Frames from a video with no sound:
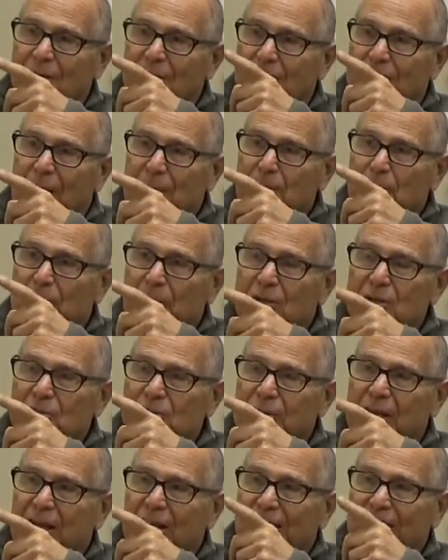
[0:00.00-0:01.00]
that
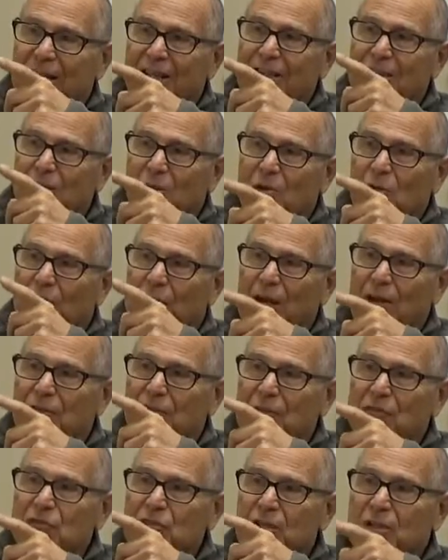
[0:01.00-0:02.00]
picture, that lithograph
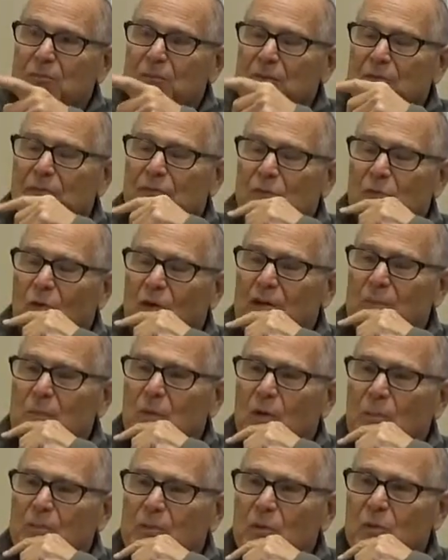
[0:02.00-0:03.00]
of Sigmund Freud
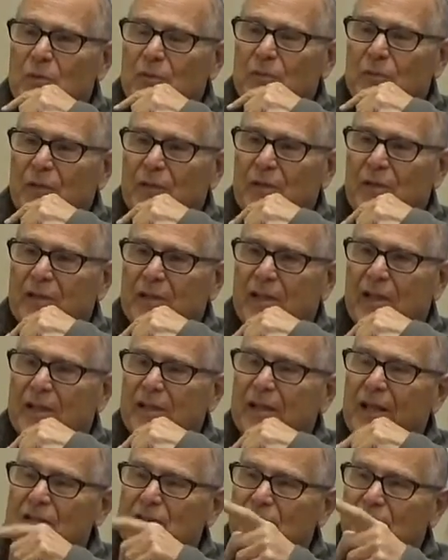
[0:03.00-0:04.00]
more beautifully, then
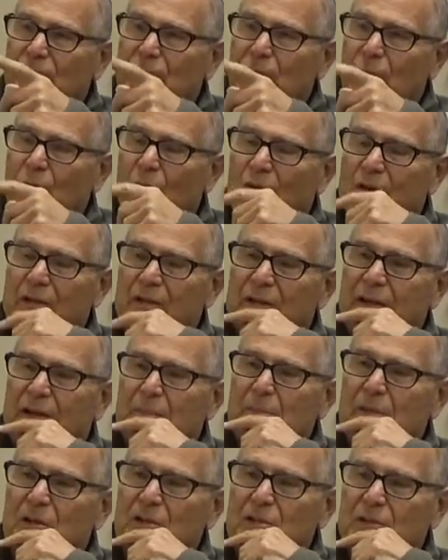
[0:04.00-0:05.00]
there's a flaw in
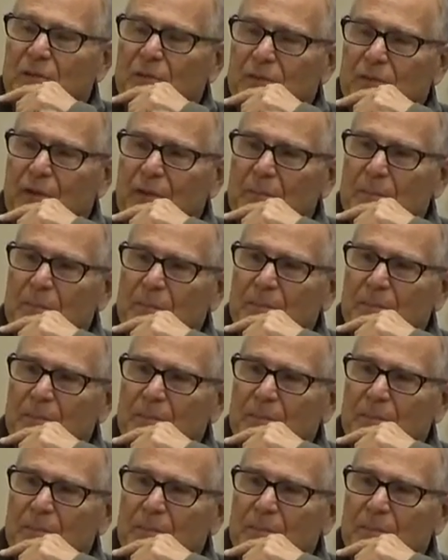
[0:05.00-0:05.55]
that picture frame.